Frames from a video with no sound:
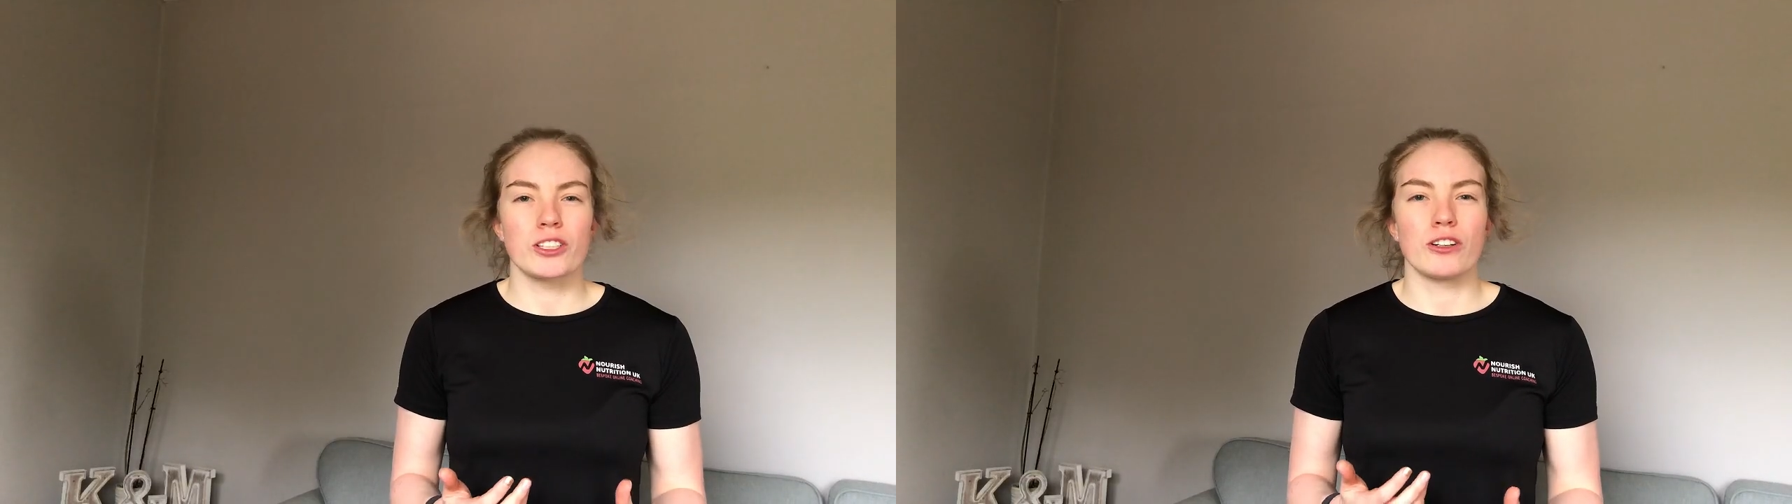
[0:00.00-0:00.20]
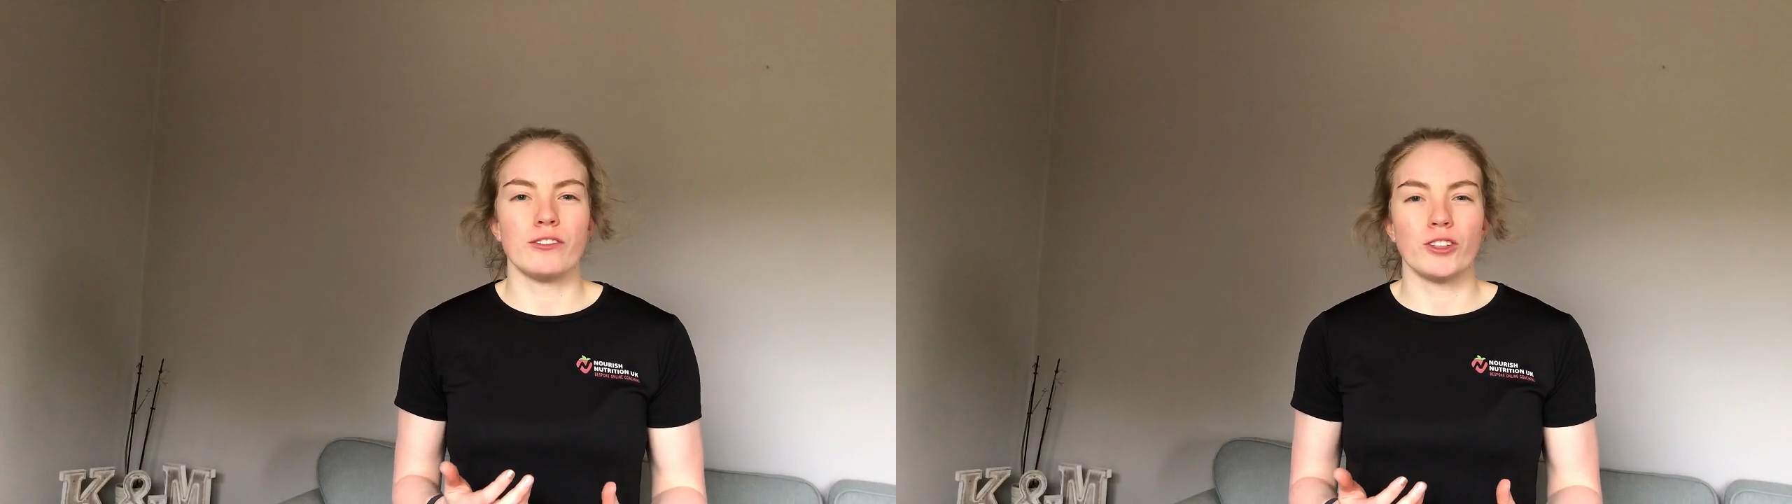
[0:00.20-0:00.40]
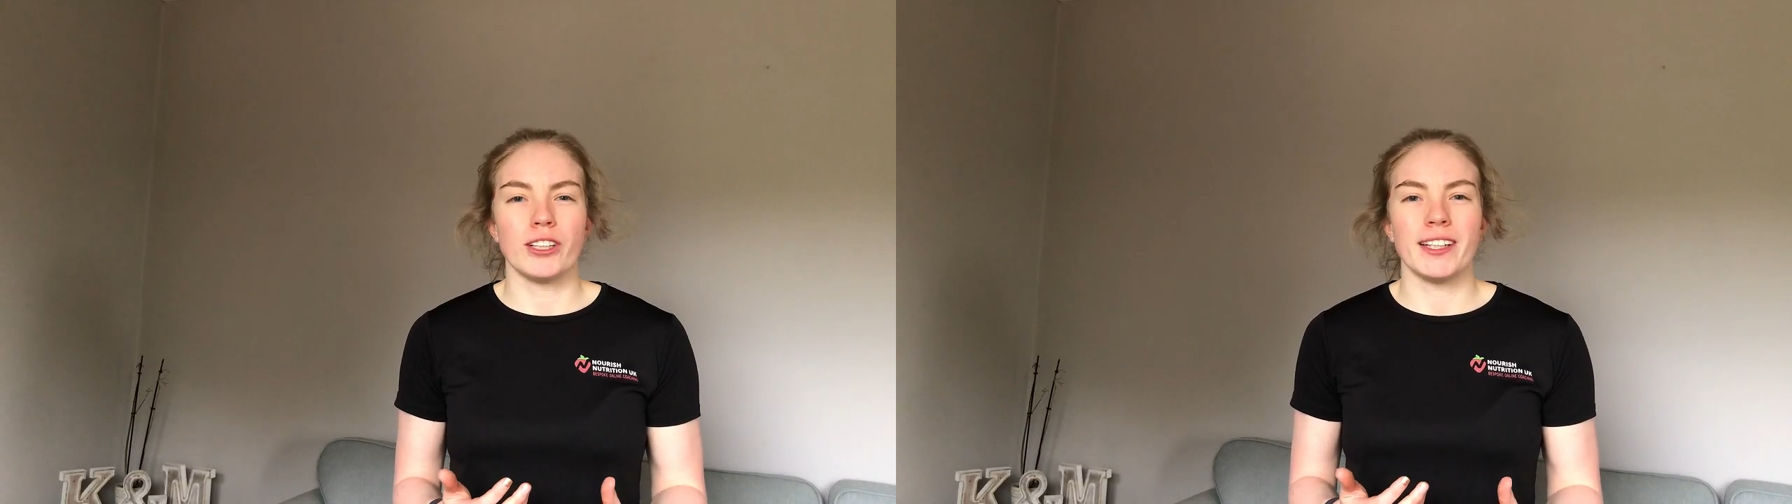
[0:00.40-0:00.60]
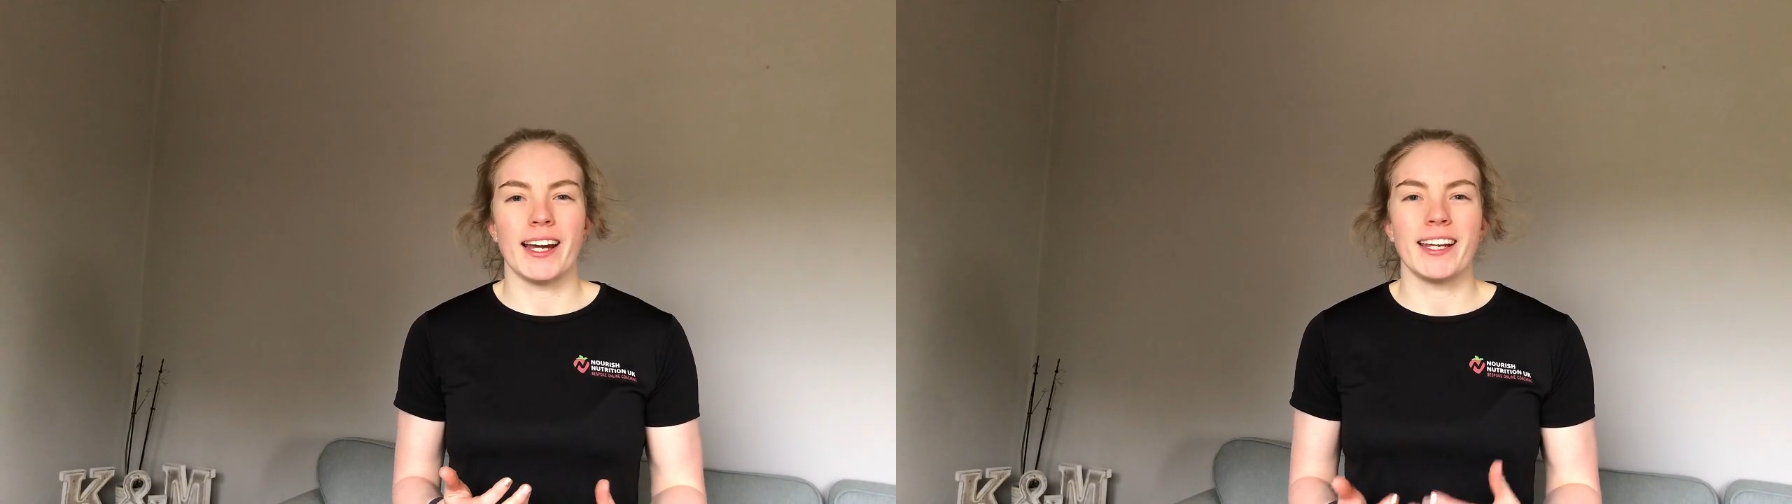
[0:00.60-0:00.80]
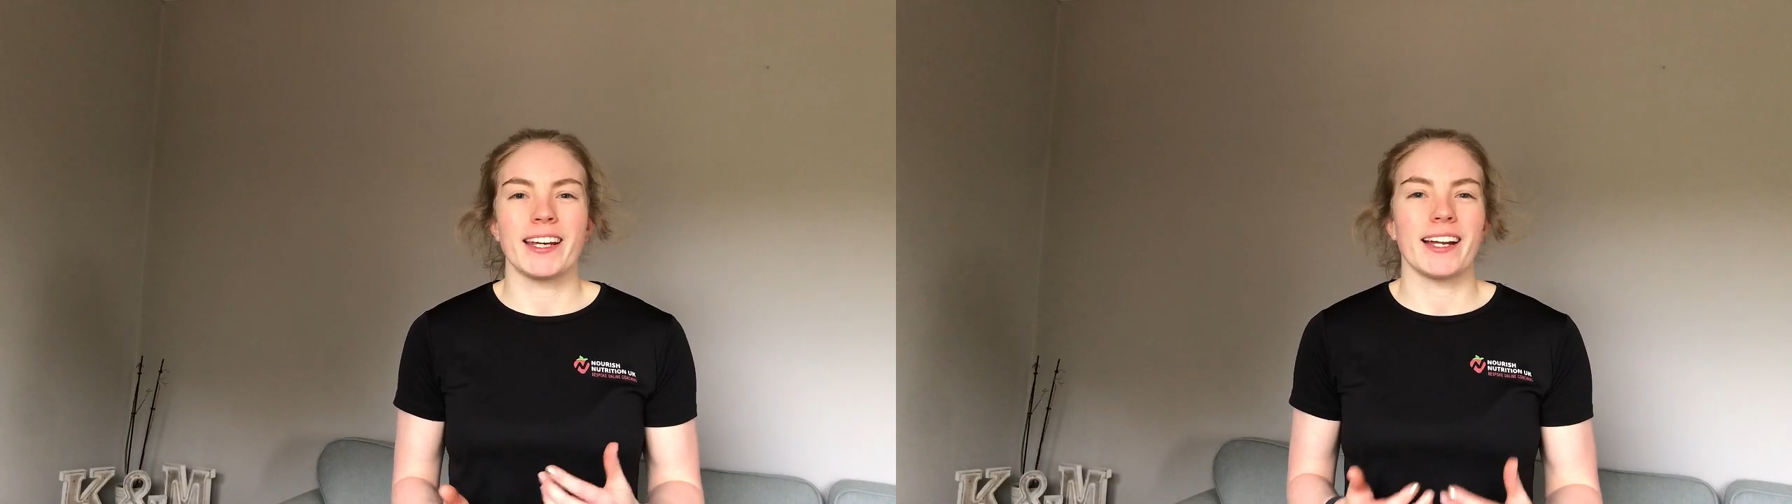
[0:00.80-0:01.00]
to avoid
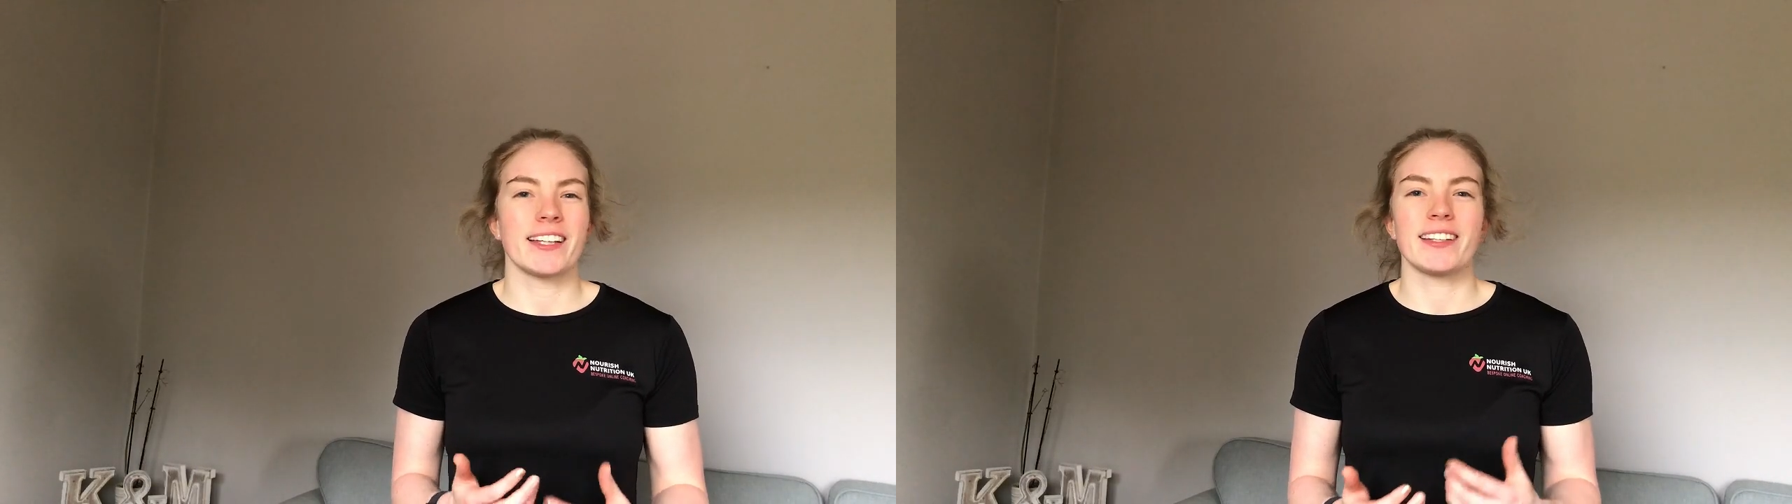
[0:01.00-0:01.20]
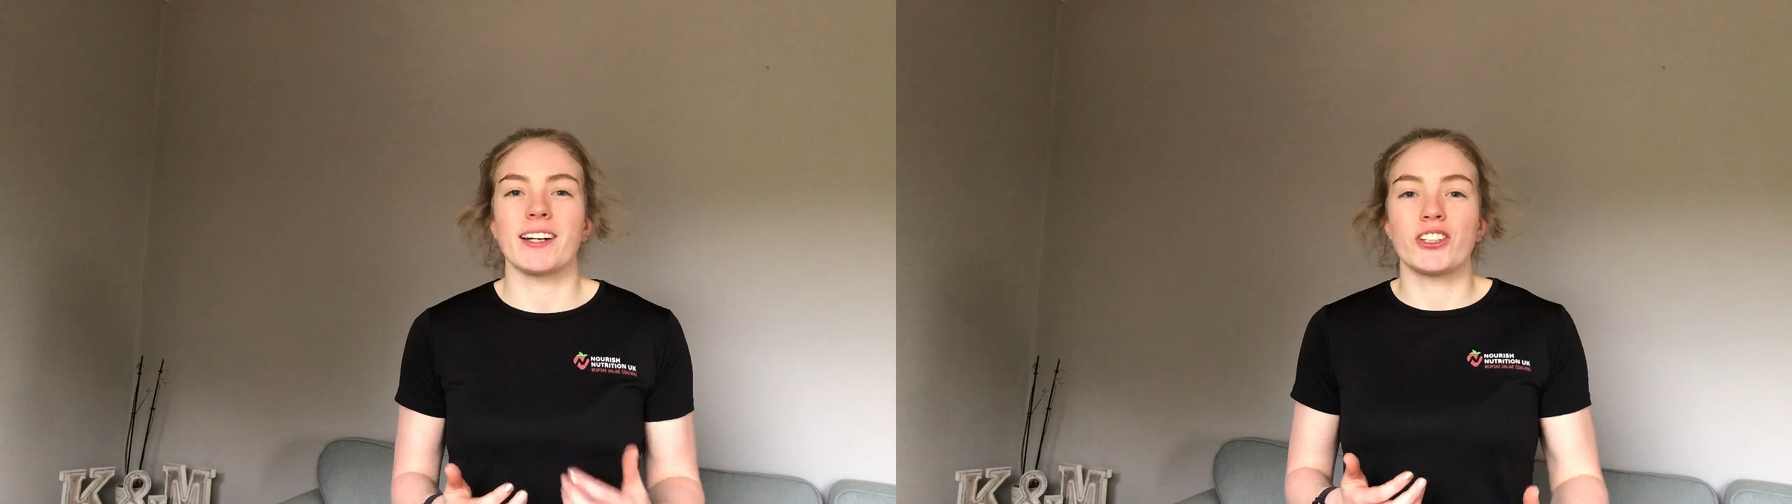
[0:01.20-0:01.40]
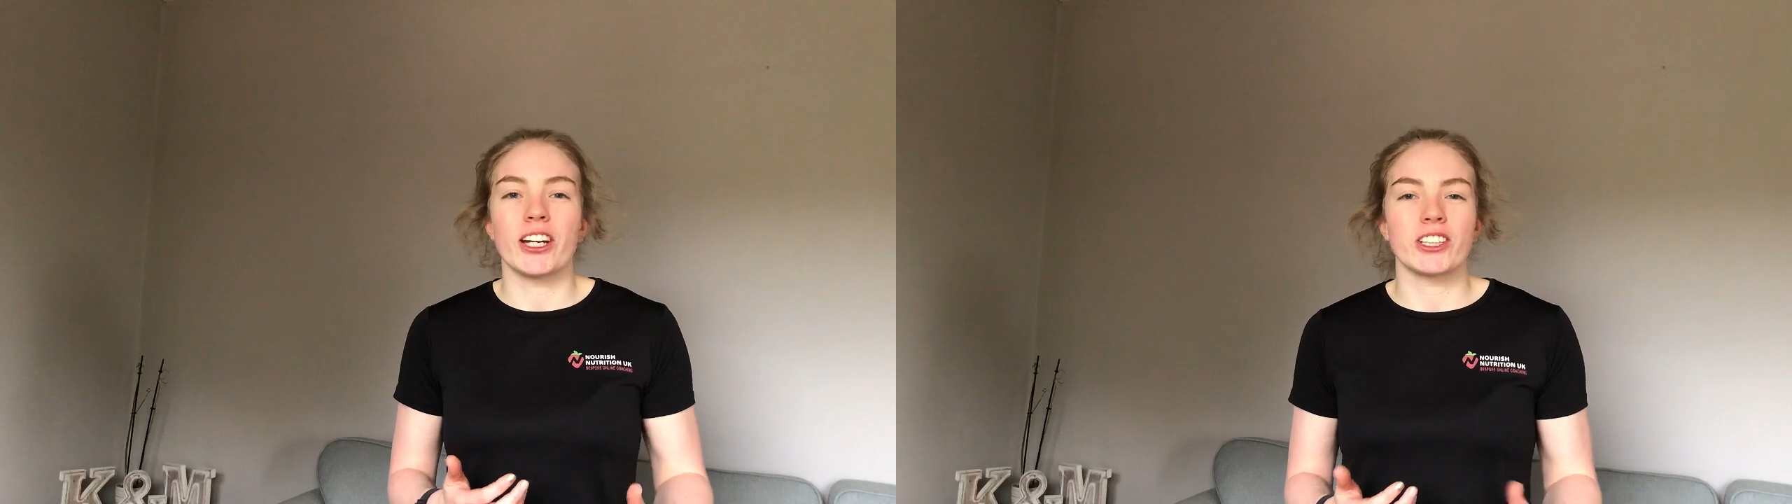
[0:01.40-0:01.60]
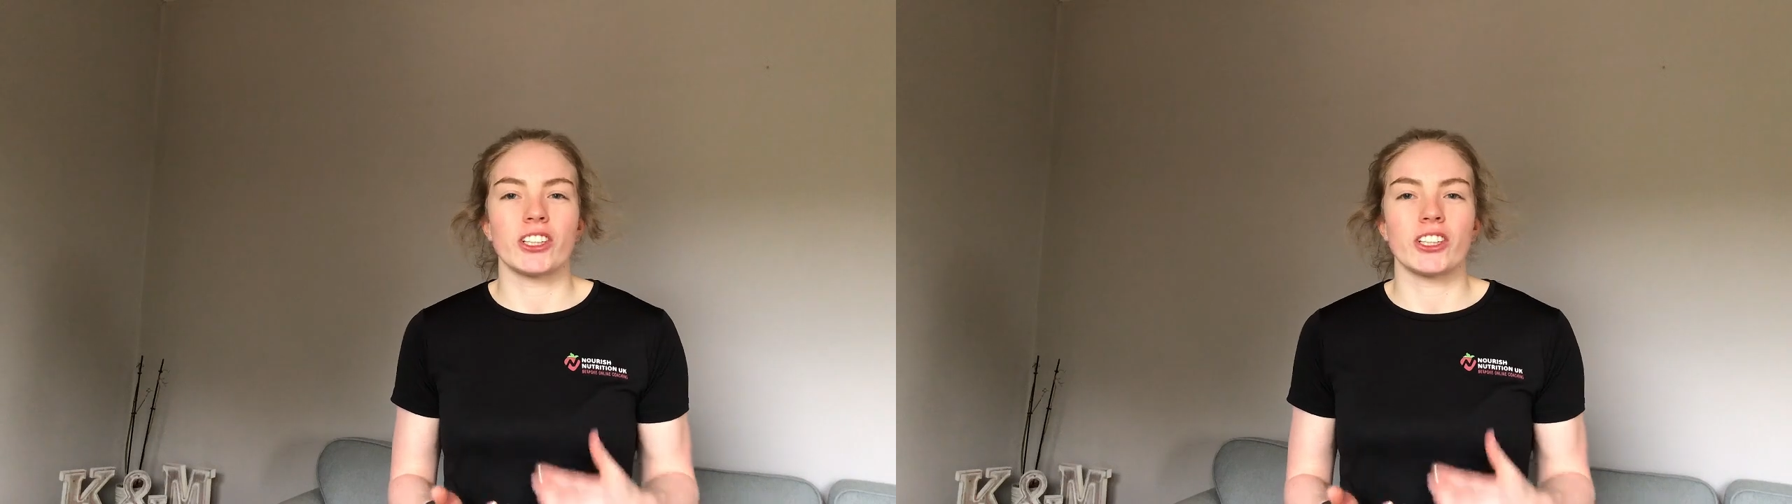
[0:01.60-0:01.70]
any kind of digestion